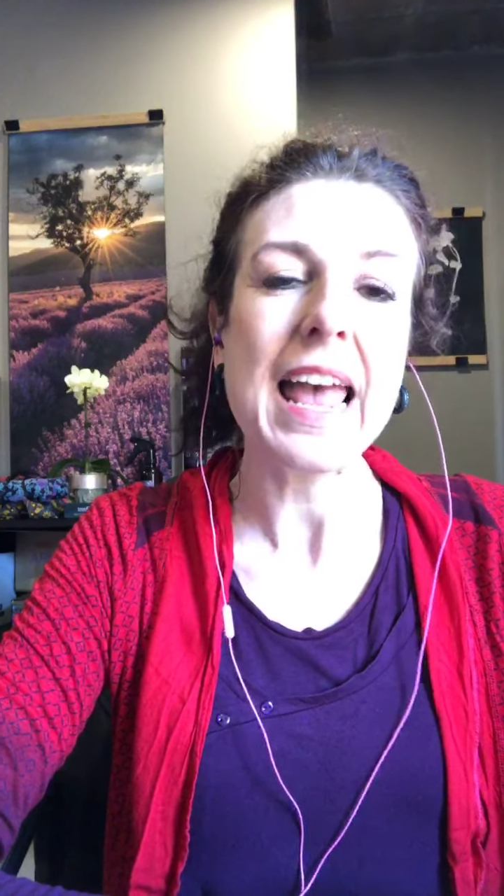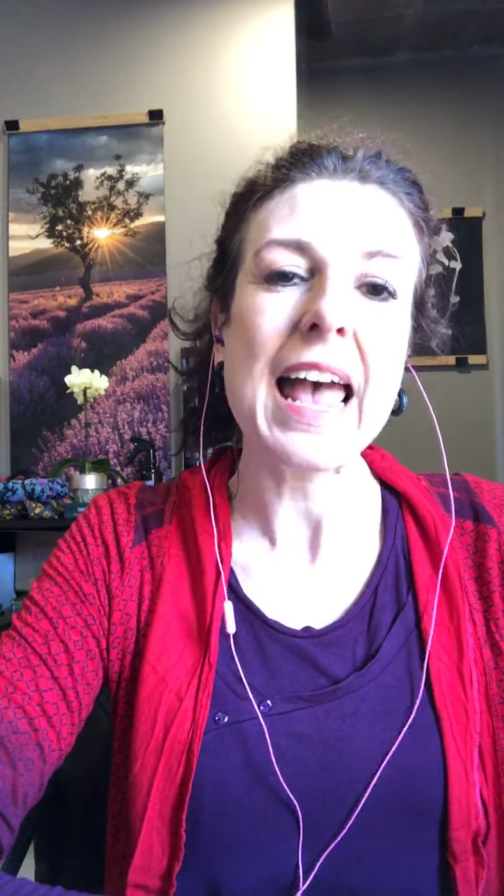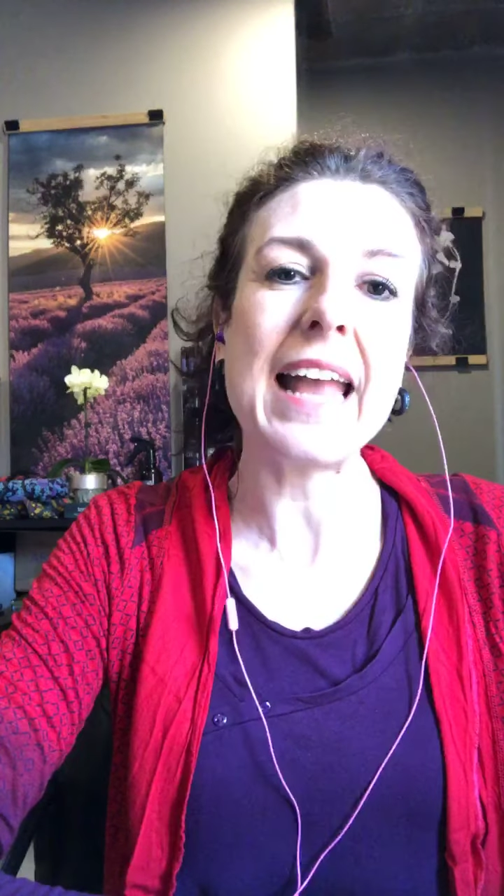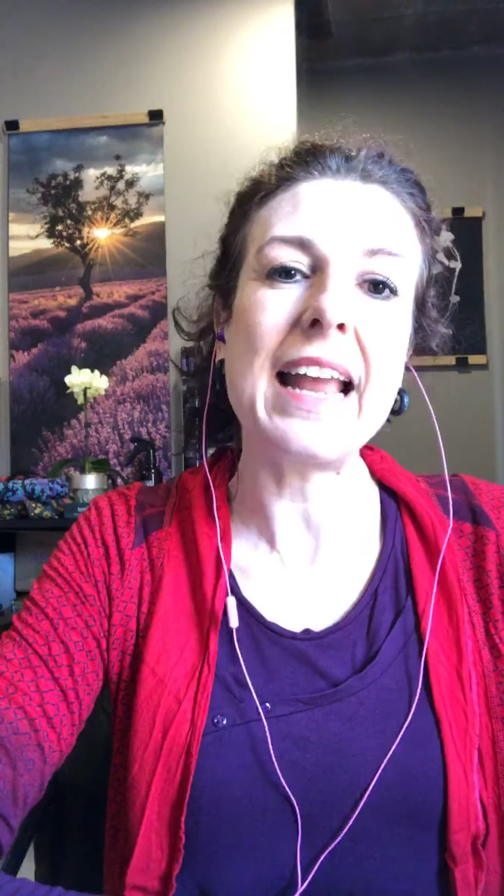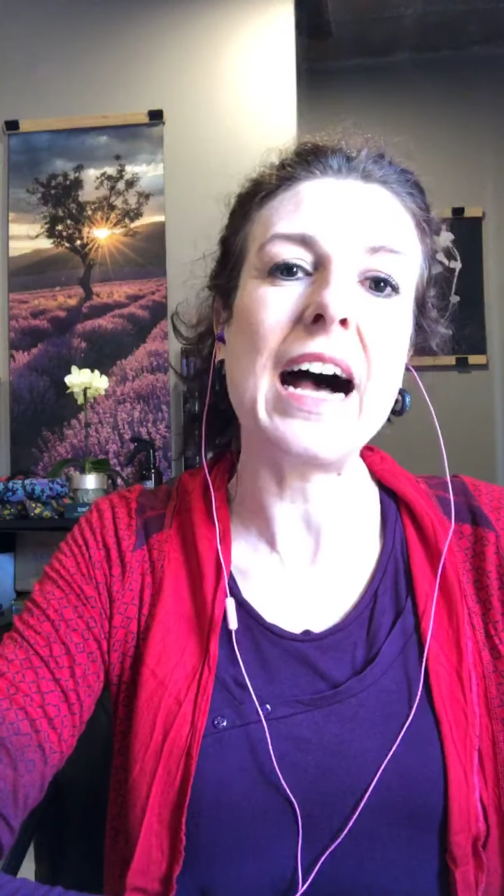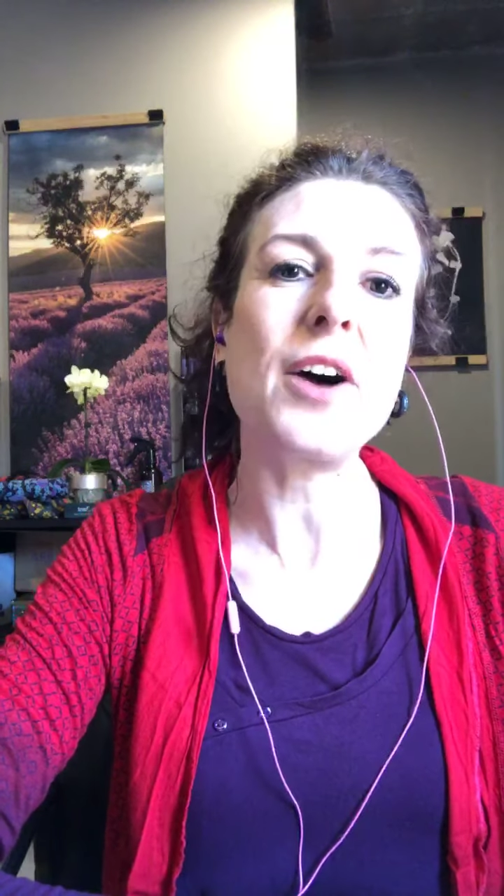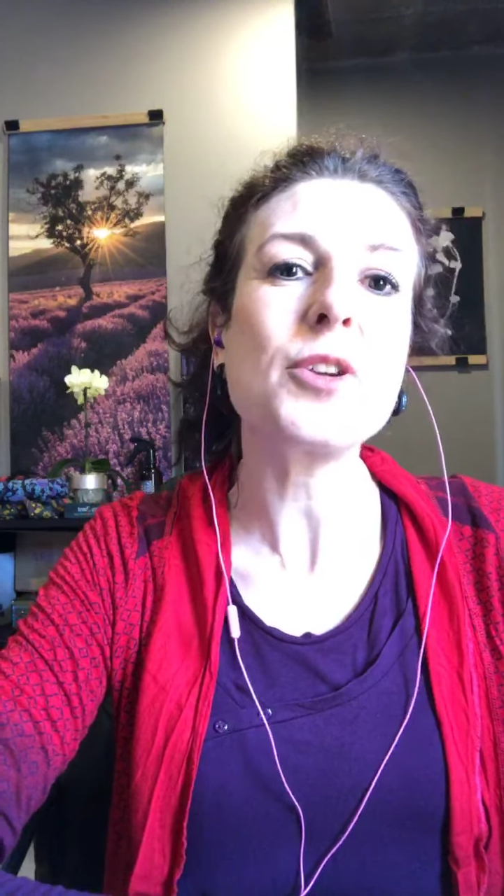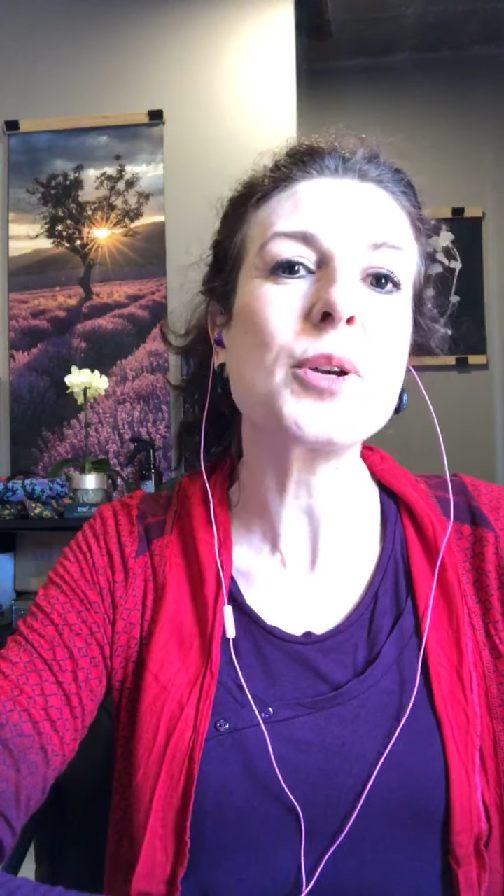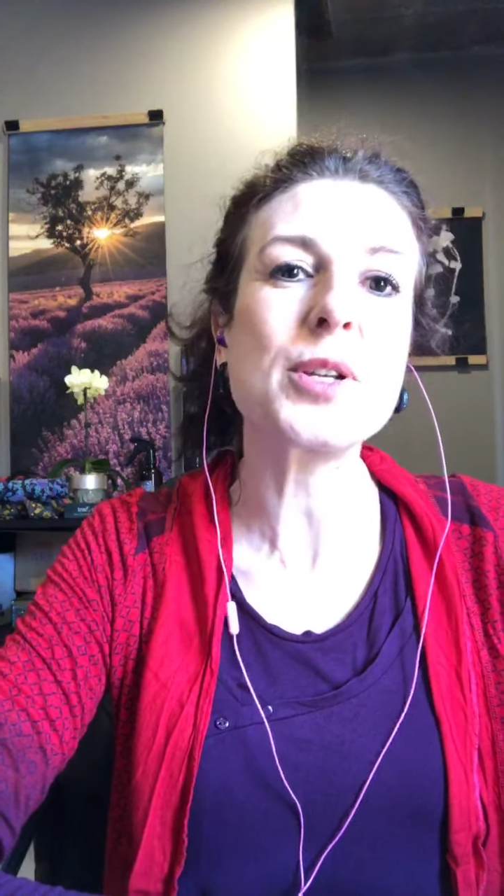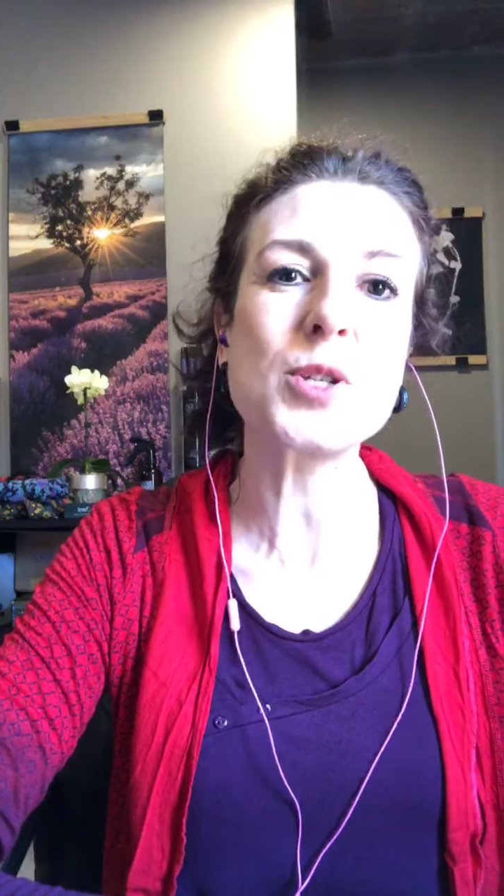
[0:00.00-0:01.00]
and how
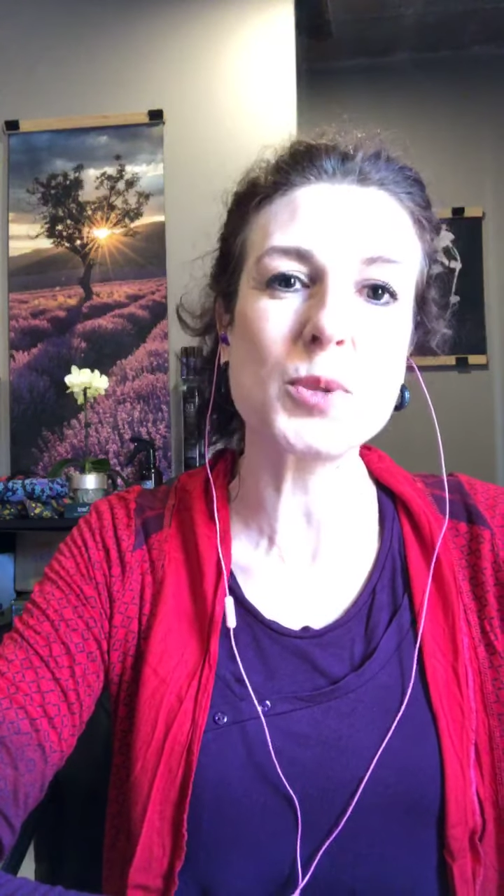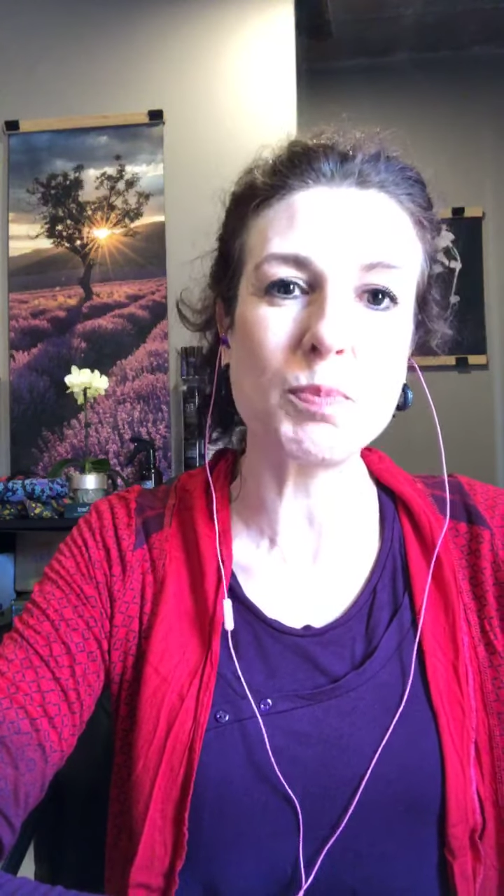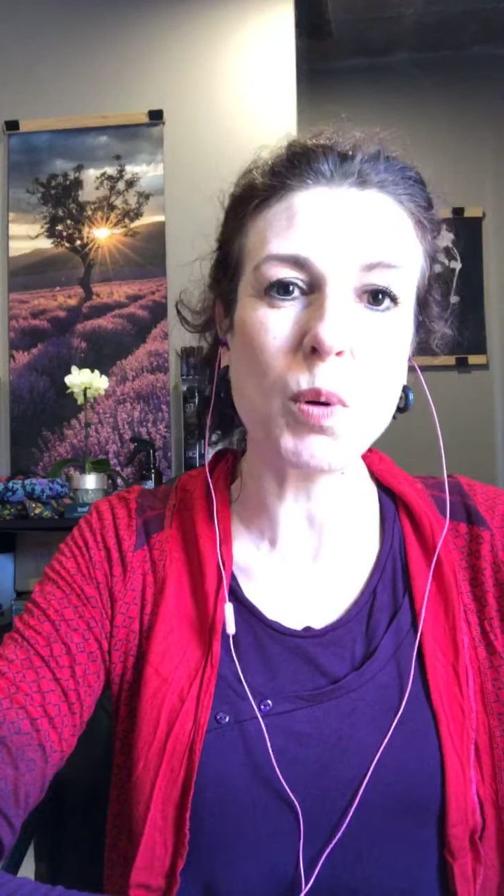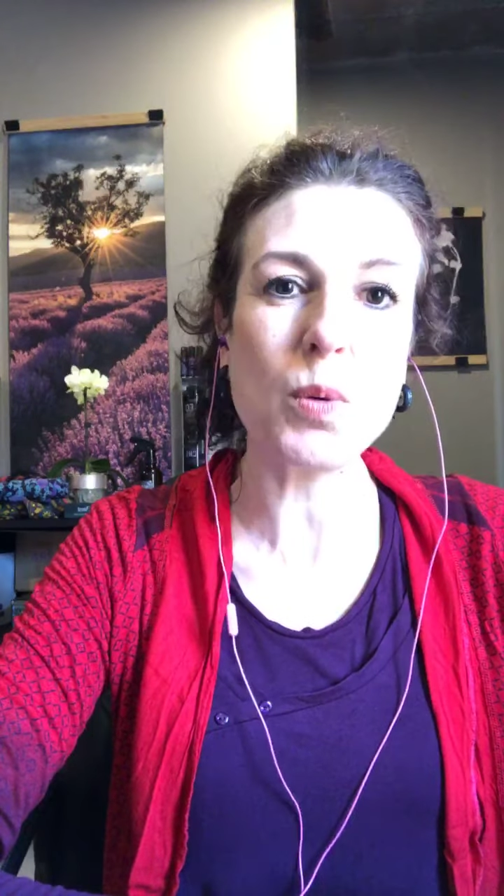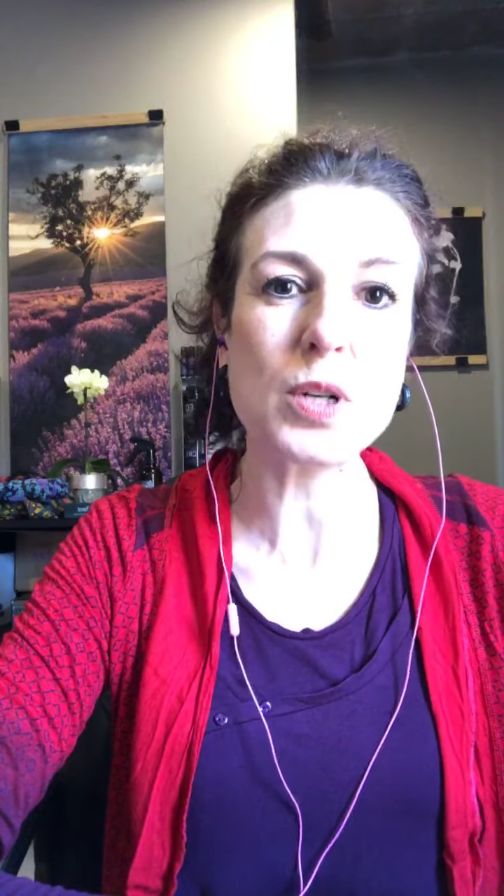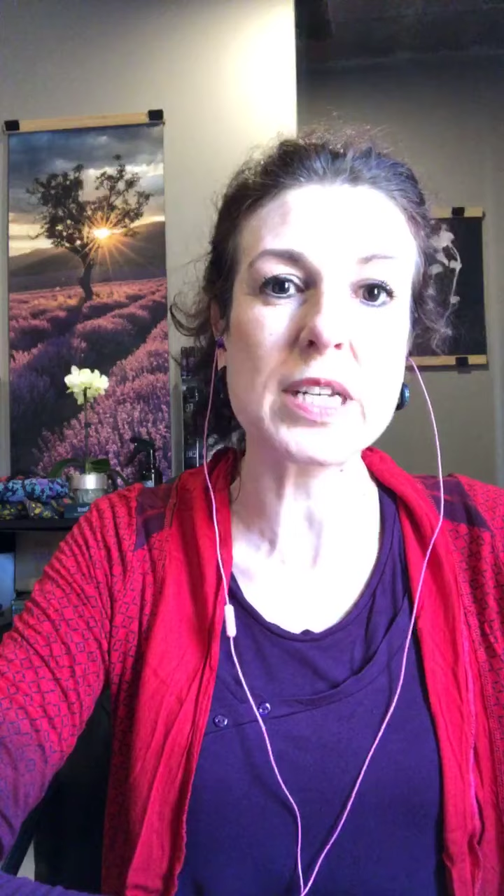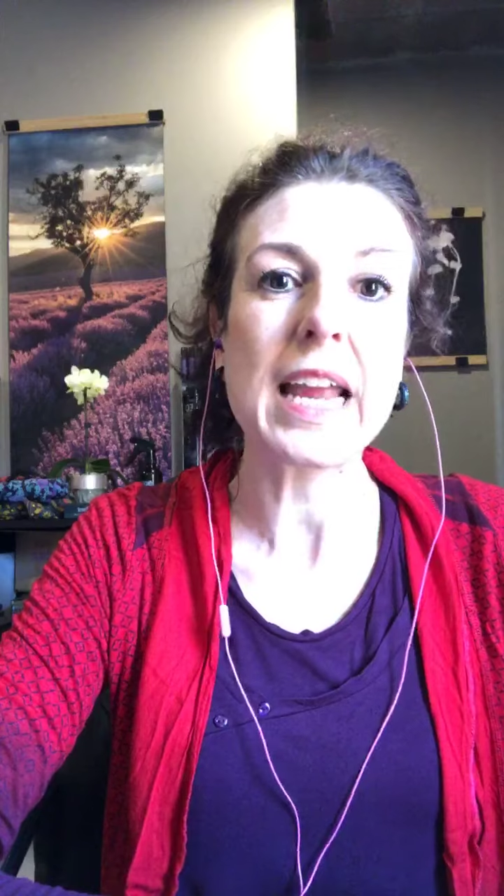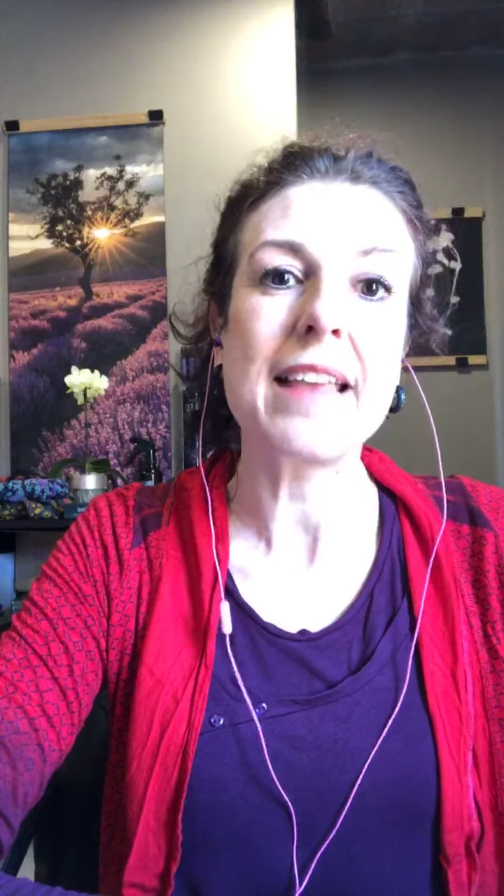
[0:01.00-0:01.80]
you can support